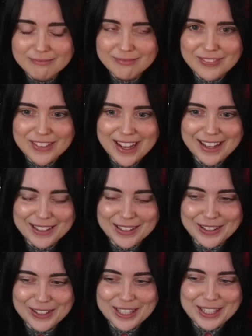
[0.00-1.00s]
That
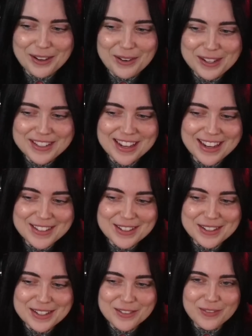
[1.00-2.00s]
look he always has on
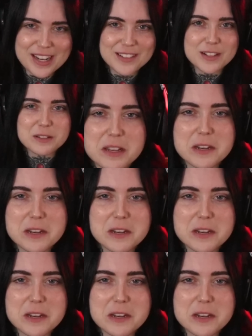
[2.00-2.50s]
his face, it's like...